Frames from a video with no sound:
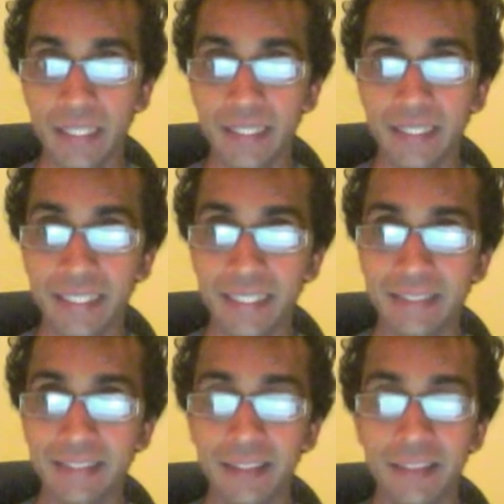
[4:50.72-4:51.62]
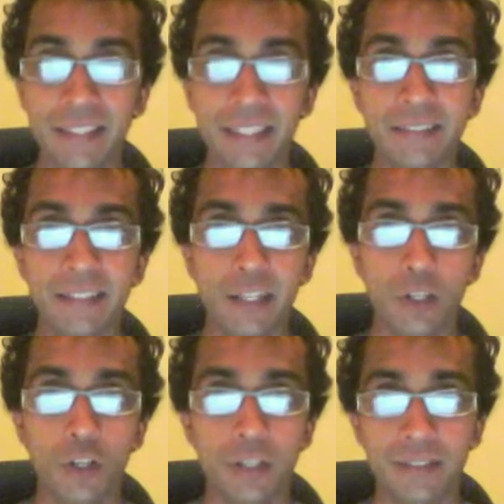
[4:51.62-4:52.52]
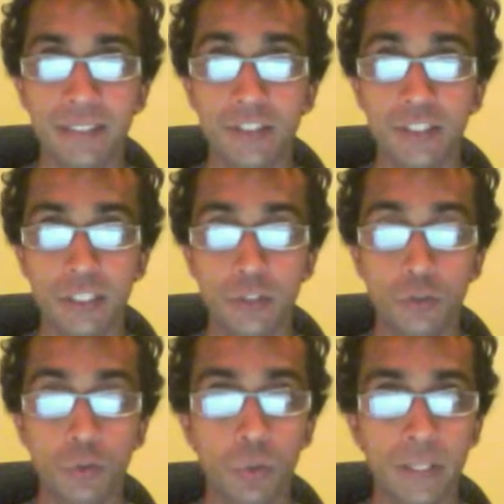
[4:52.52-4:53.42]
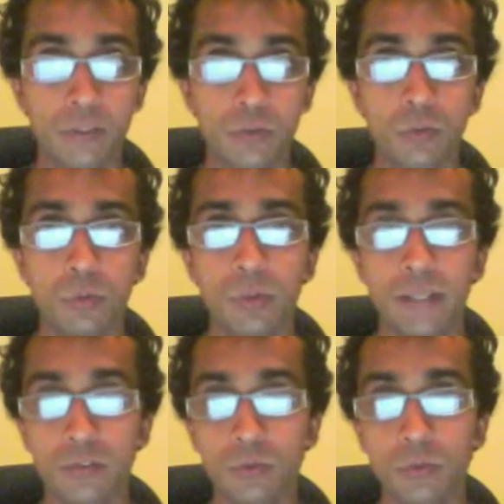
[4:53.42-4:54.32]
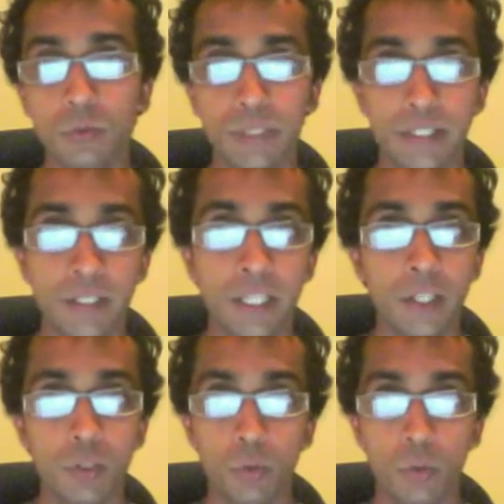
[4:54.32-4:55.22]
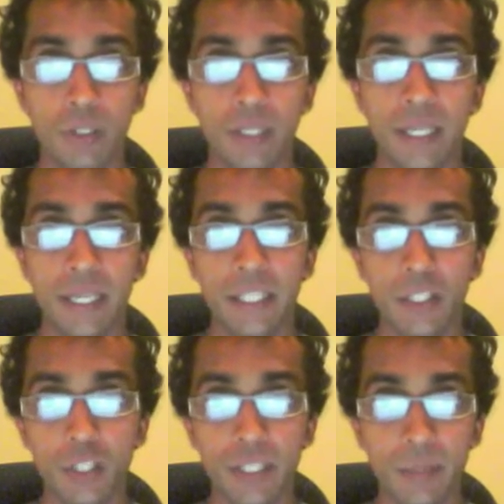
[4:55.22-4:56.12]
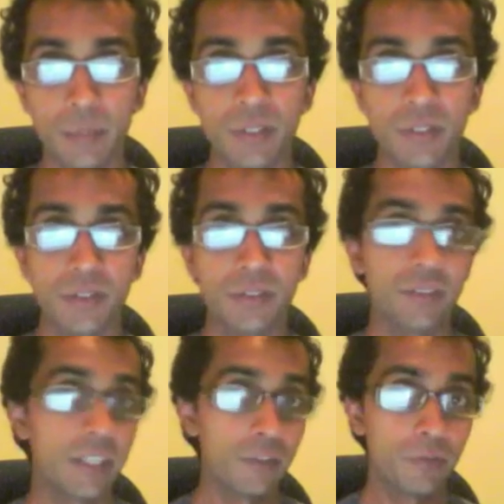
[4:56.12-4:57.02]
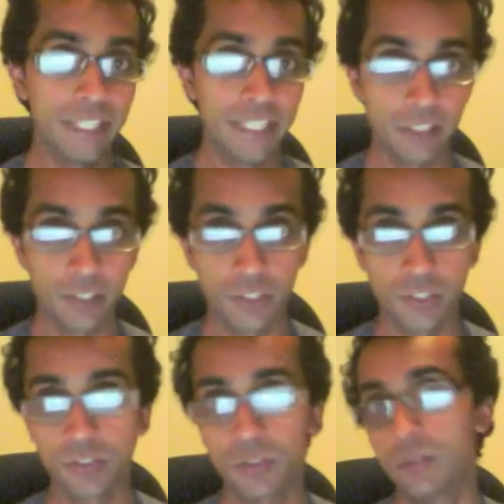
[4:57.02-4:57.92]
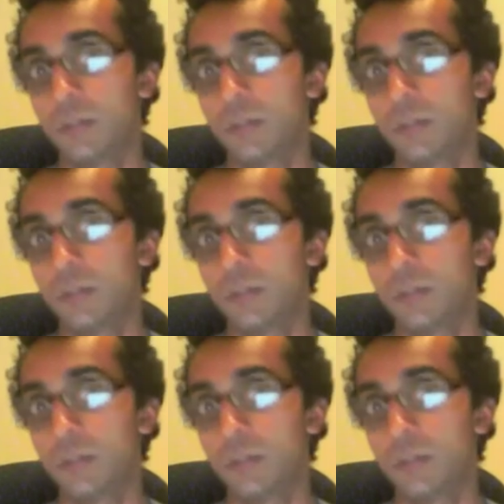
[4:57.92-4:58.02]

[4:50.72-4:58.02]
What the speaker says: These are things that are not essentially taught at school. At school, we're taught, numbers, how to read English,